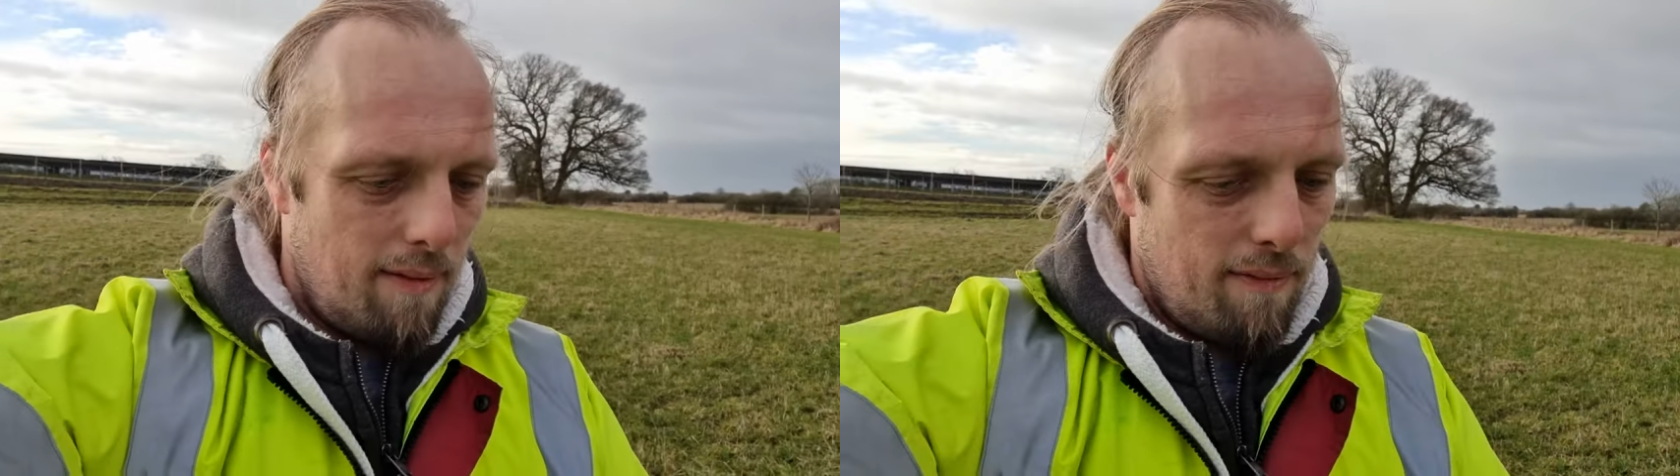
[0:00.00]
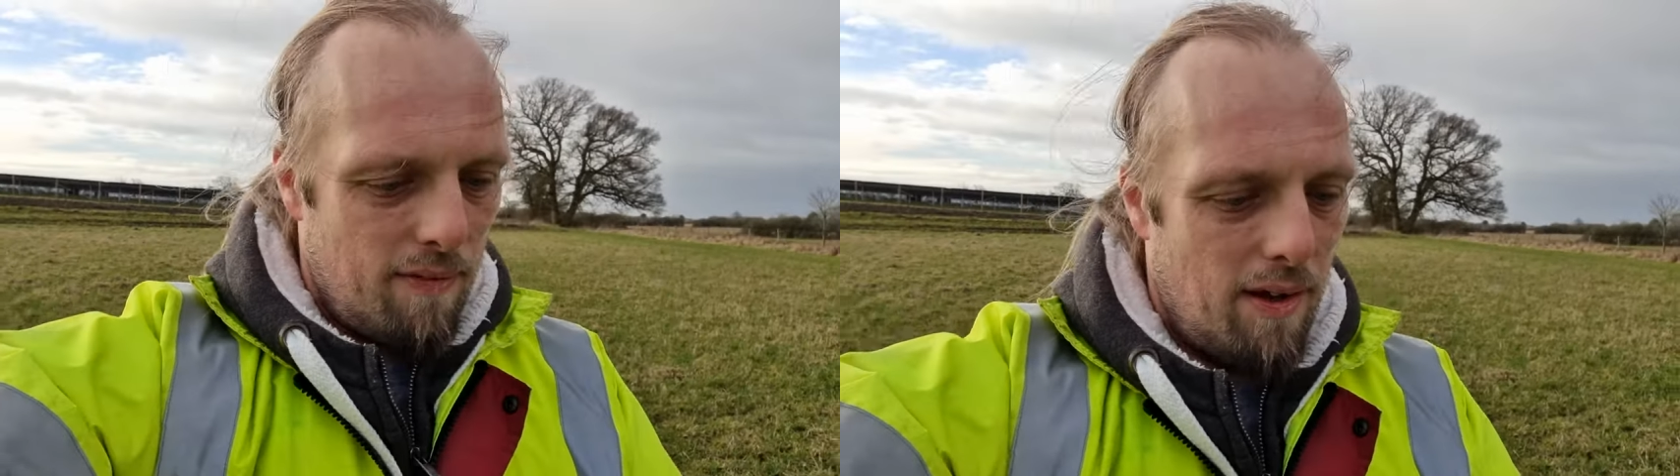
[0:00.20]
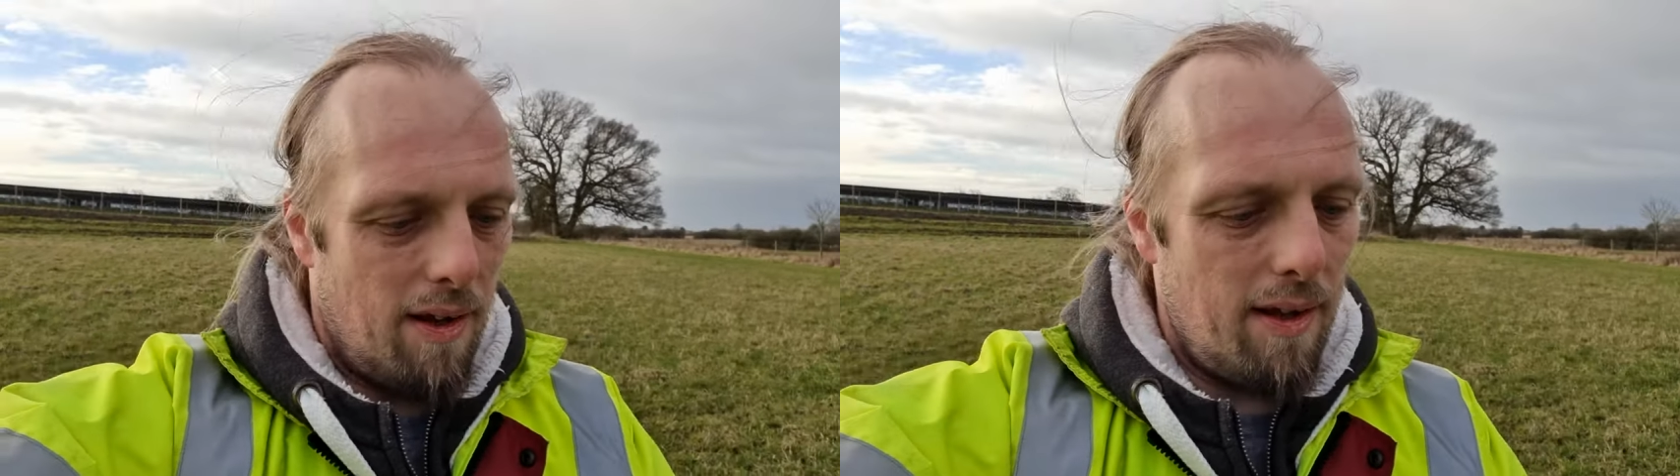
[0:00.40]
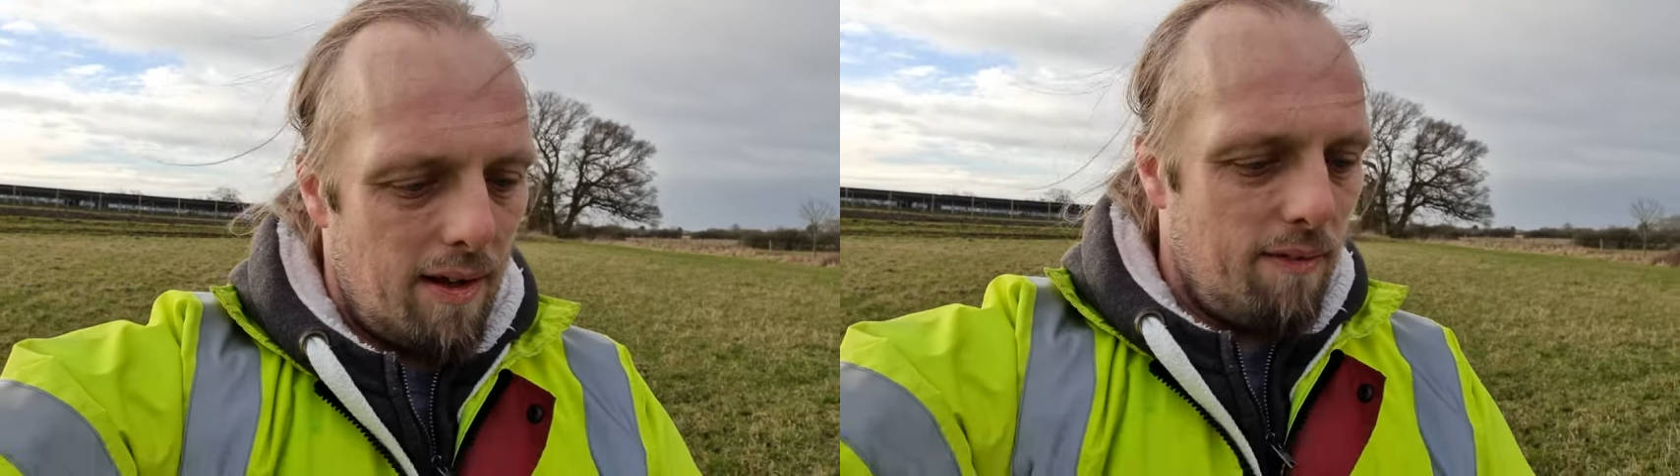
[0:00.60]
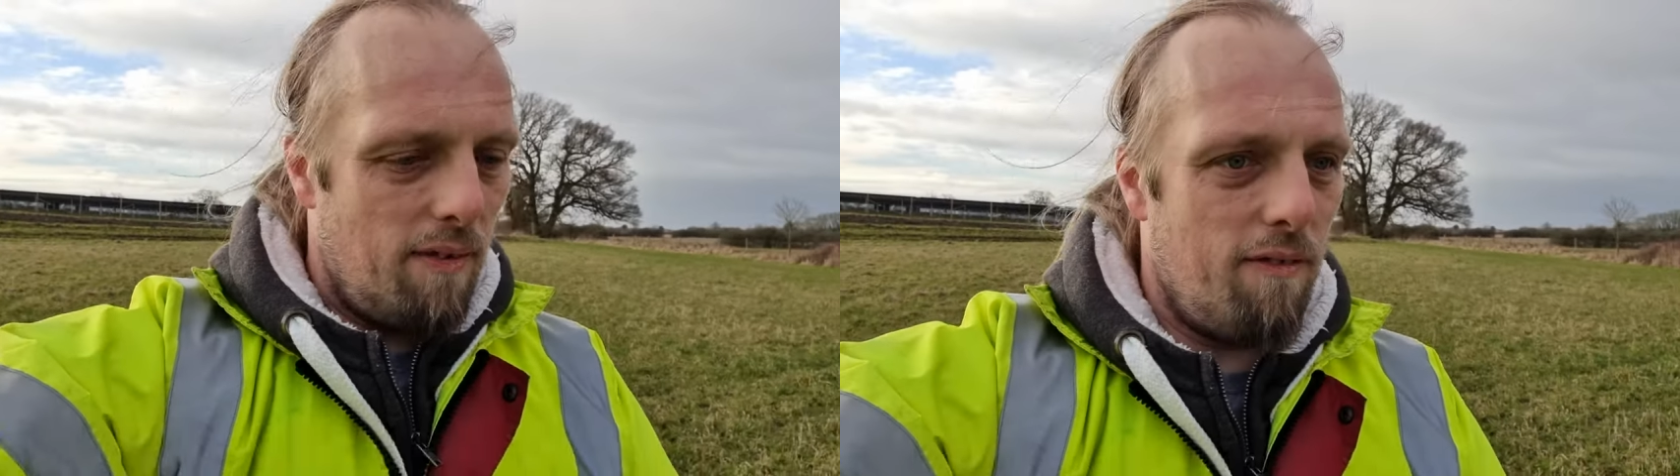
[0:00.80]

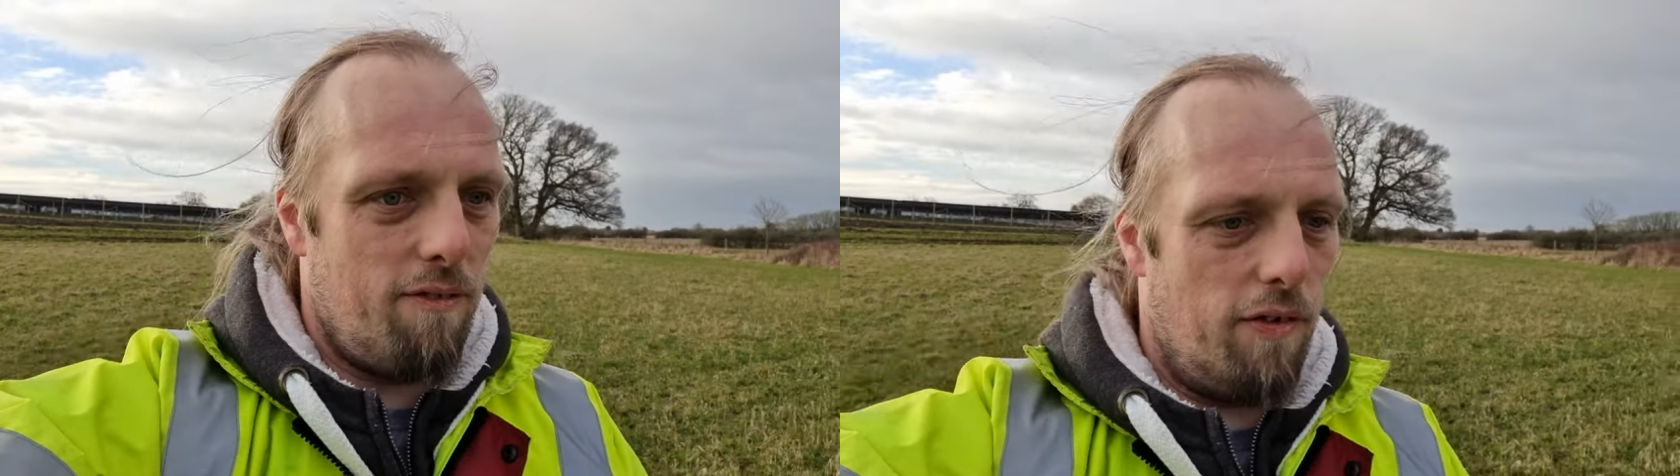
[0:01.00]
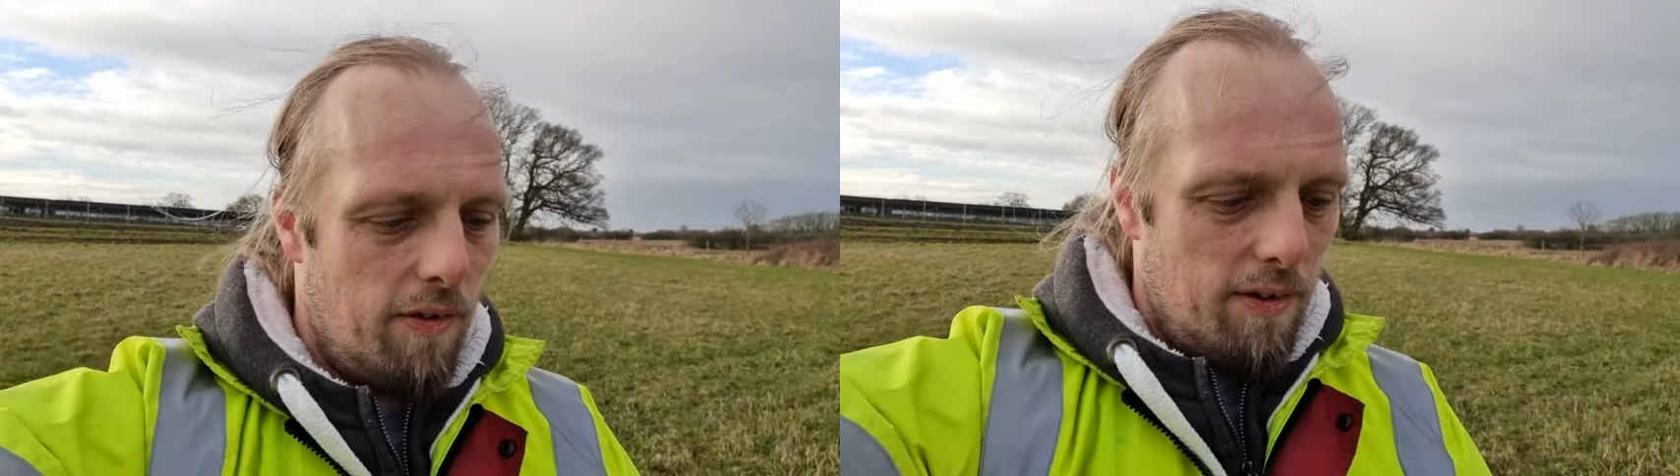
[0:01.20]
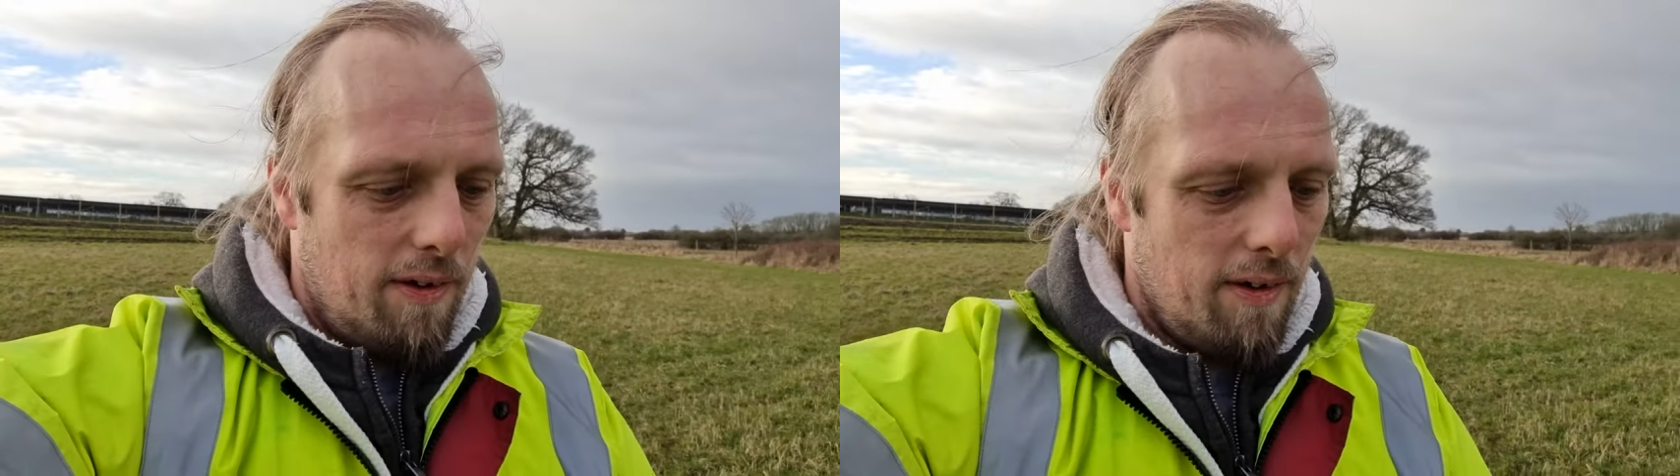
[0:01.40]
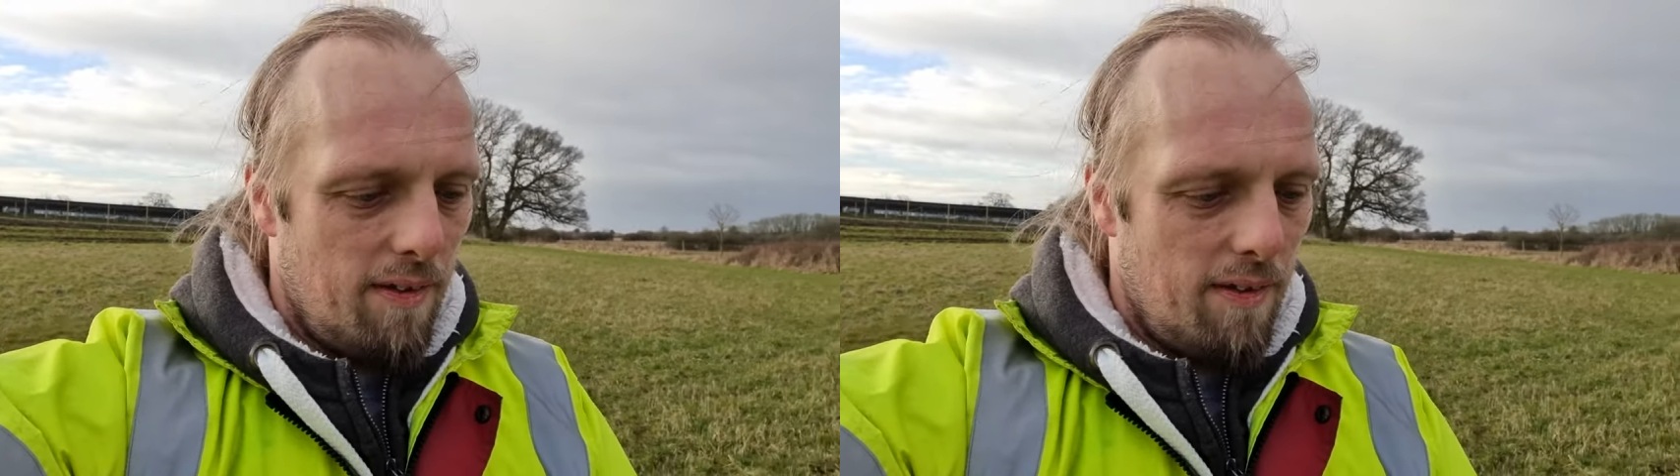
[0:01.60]
five, four,